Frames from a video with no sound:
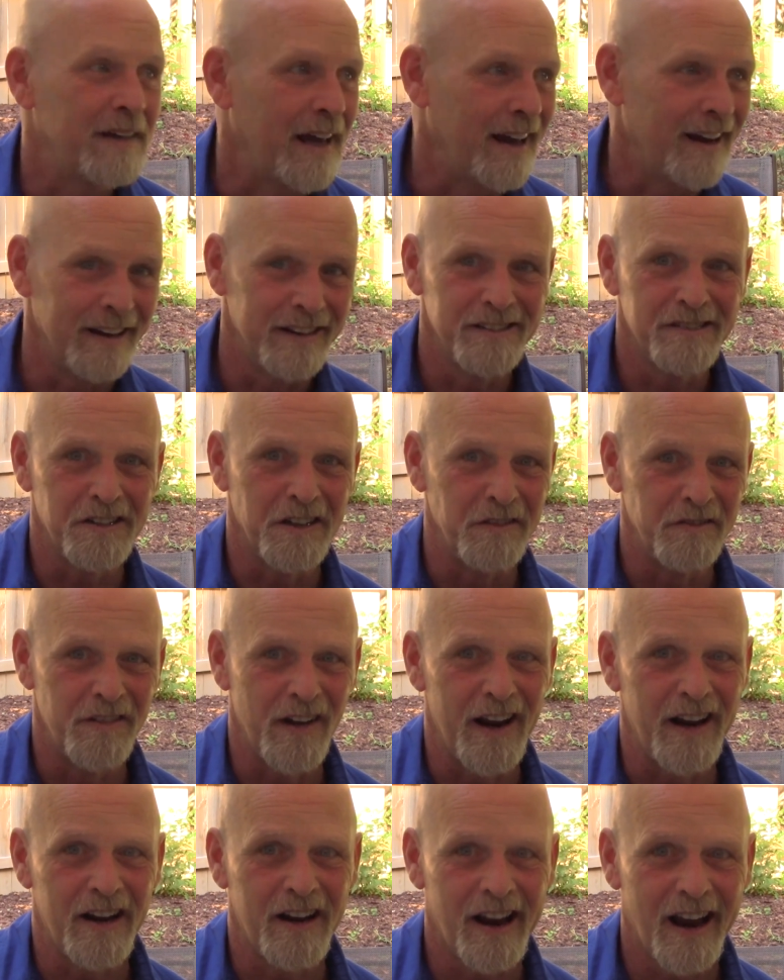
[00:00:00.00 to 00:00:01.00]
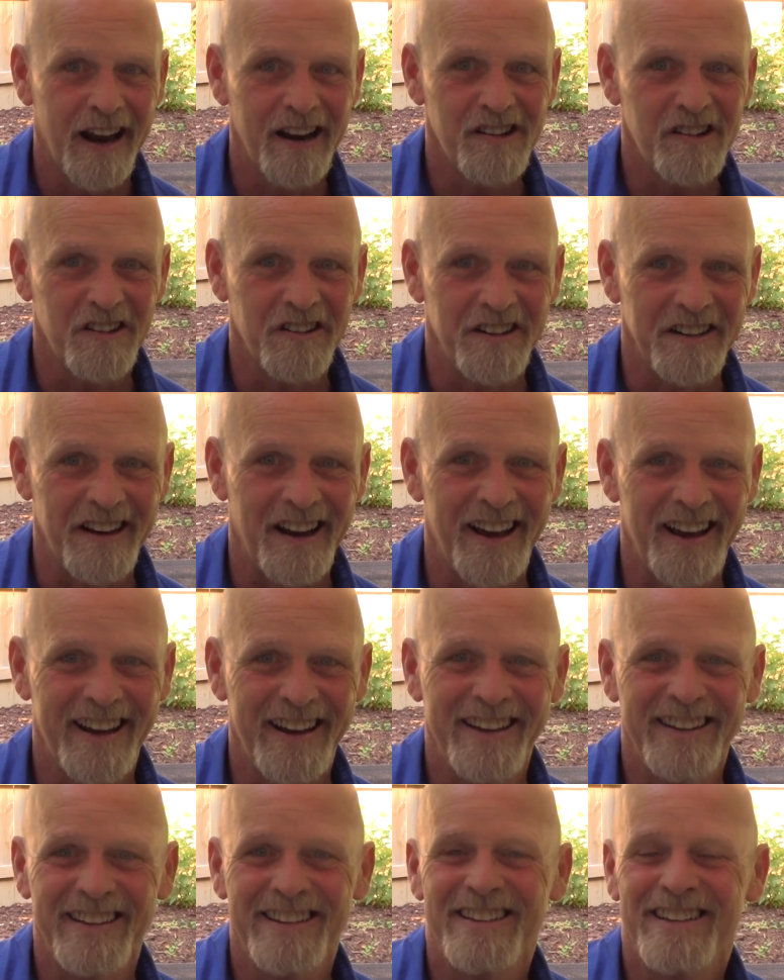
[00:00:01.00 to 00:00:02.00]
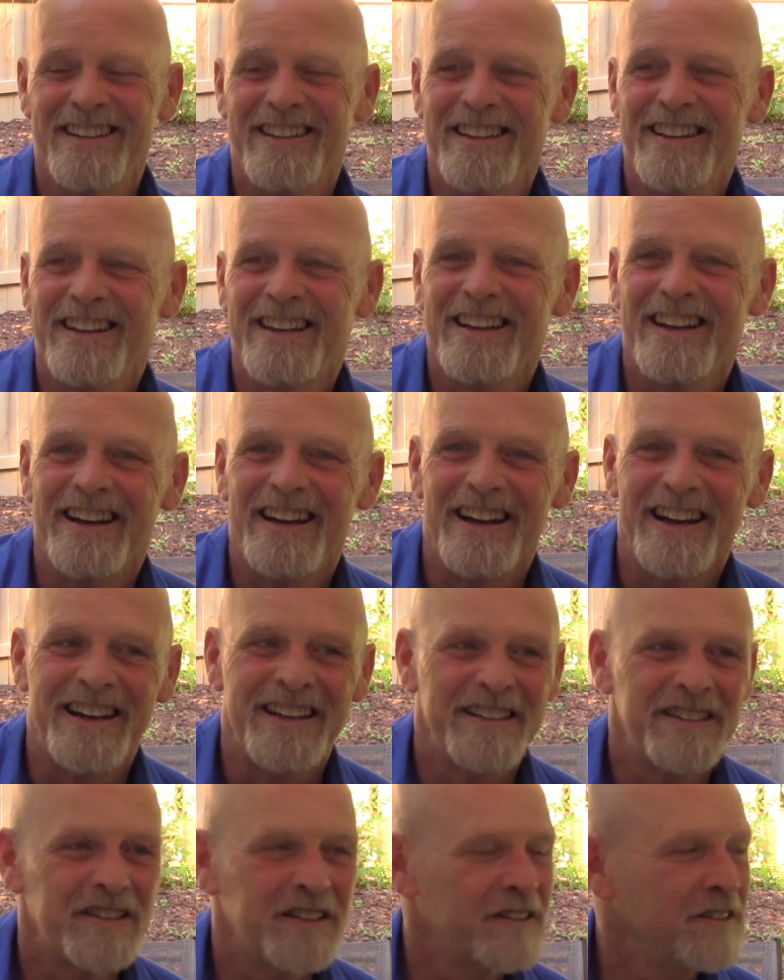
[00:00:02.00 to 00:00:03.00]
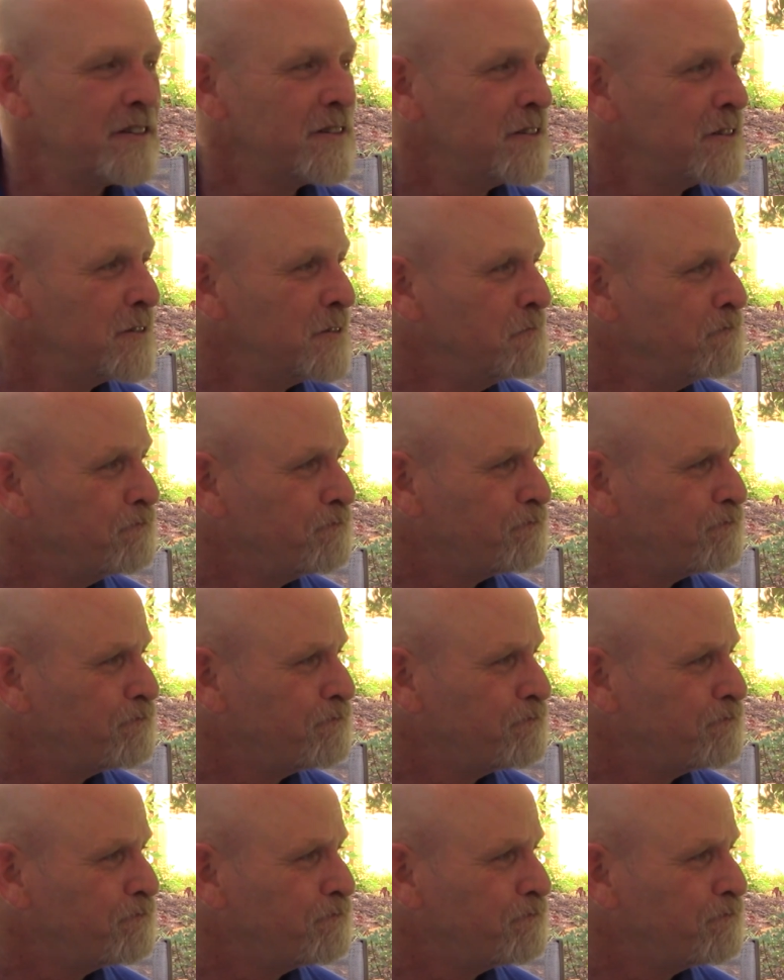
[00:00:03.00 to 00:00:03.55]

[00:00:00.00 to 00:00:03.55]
hence a vacation day, until,